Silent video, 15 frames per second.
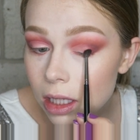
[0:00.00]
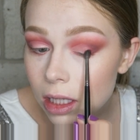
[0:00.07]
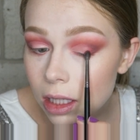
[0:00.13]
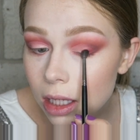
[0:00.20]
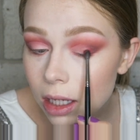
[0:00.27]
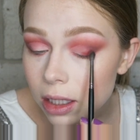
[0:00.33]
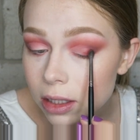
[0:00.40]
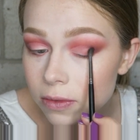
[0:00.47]

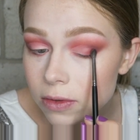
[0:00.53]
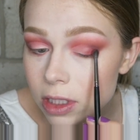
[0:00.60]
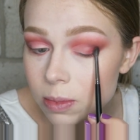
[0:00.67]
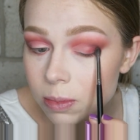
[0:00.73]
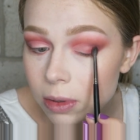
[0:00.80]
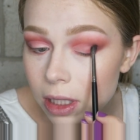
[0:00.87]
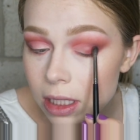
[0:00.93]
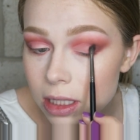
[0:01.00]
and kind of
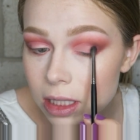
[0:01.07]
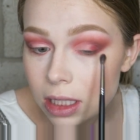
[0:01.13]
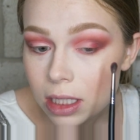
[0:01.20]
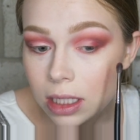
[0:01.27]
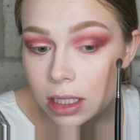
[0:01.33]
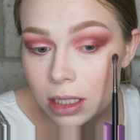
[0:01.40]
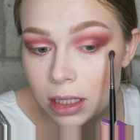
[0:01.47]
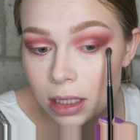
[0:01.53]
just blend
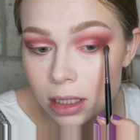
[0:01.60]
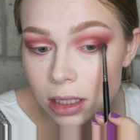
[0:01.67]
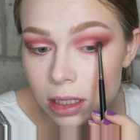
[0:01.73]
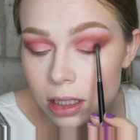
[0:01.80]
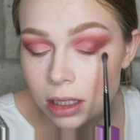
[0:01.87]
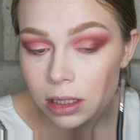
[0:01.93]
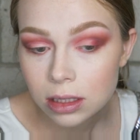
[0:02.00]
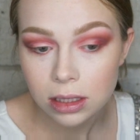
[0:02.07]
in.
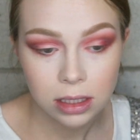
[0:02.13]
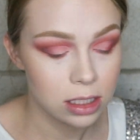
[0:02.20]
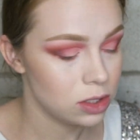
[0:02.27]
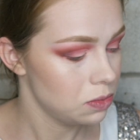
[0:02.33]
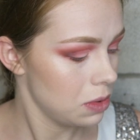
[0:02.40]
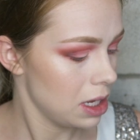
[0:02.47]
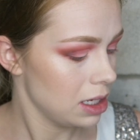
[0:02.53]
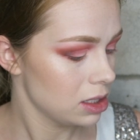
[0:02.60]

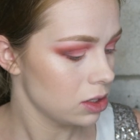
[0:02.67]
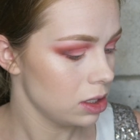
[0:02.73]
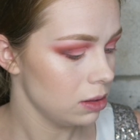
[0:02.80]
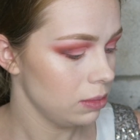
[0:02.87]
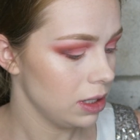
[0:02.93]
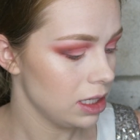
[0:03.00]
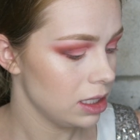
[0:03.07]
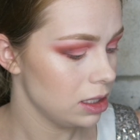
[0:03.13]
This red is
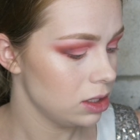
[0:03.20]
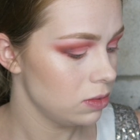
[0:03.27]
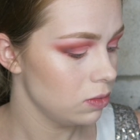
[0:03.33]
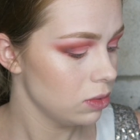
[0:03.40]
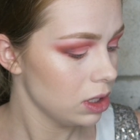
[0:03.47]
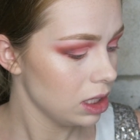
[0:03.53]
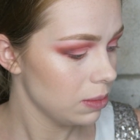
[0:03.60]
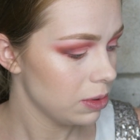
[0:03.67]
gonna blend in
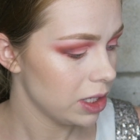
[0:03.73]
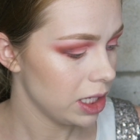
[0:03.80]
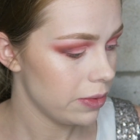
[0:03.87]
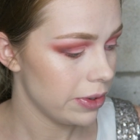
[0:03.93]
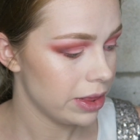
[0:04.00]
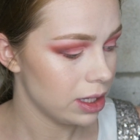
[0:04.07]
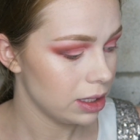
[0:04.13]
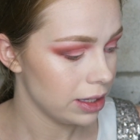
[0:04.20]
really pretty
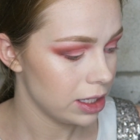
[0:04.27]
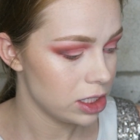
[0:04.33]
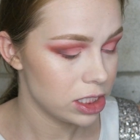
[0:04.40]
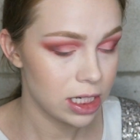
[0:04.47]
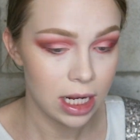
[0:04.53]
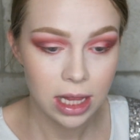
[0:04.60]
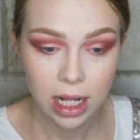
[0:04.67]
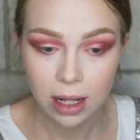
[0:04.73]
with the lid
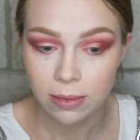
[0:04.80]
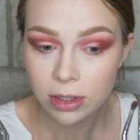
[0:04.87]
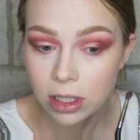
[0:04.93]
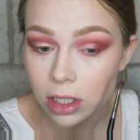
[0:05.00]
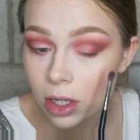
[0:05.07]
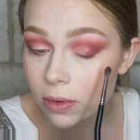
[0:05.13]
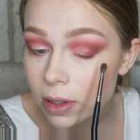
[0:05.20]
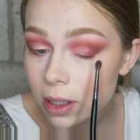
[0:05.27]
shade that I'm
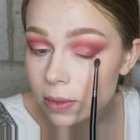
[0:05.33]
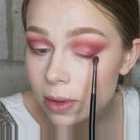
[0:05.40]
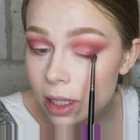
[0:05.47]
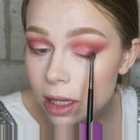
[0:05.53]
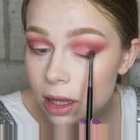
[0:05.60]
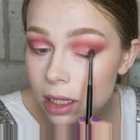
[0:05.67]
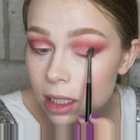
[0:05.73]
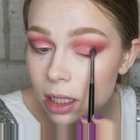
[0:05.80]
gonna go in
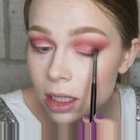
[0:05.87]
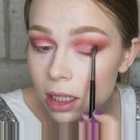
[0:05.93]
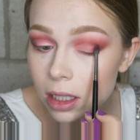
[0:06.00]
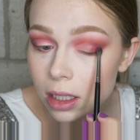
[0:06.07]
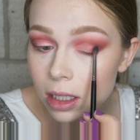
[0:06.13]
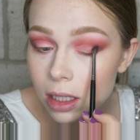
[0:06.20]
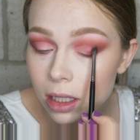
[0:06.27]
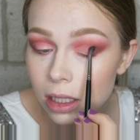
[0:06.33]
with.
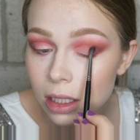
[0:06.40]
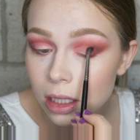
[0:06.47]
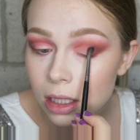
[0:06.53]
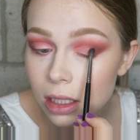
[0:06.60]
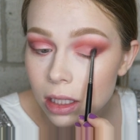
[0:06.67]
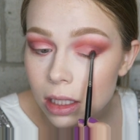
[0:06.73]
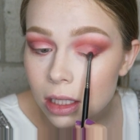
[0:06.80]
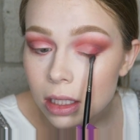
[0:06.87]

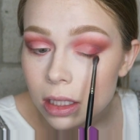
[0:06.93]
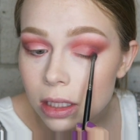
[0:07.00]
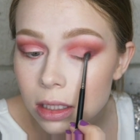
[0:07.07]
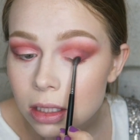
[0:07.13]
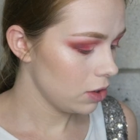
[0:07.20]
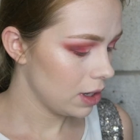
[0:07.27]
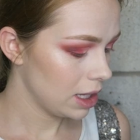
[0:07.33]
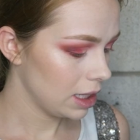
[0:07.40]

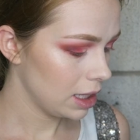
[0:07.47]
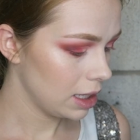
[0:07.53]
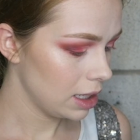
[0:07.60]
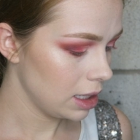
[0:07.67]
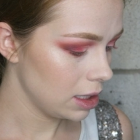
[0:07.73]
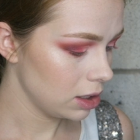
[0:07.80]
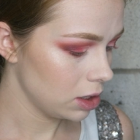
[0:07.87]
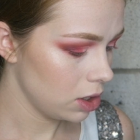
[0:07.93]
Go ahead
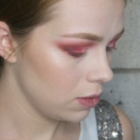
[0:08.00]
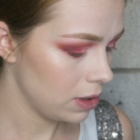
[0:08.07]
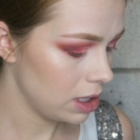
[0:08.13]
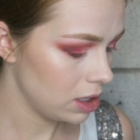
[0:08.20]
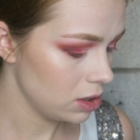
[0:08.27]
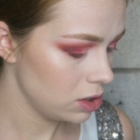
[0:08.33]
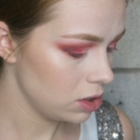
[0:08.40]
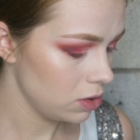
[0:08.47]
and go
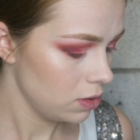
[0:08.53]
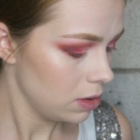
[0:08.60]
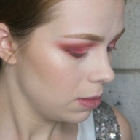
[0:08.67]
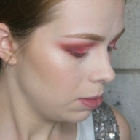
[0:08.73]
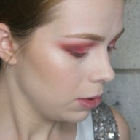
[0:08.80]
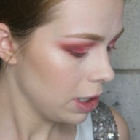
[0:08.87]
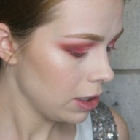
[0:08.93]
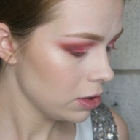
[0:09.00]
into the
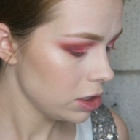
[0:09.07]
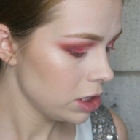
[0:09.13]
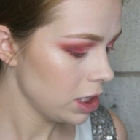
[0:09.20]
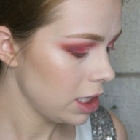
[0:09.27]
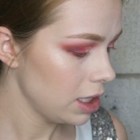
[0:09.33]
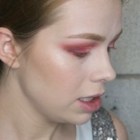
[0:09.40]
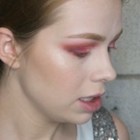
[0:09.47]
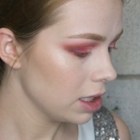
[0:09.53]
brown
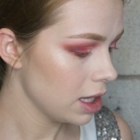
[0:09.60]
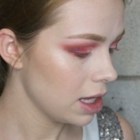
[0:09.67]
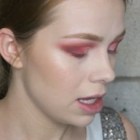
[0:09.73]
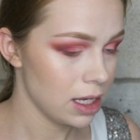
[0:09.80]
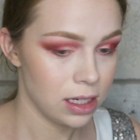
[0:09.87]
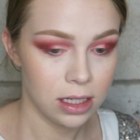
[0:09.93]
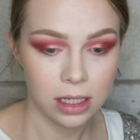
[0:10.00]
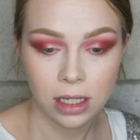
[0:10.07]
shade
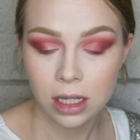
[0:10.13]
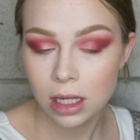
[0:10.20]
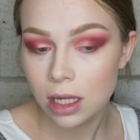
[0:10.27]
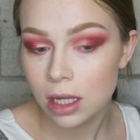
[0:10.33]
again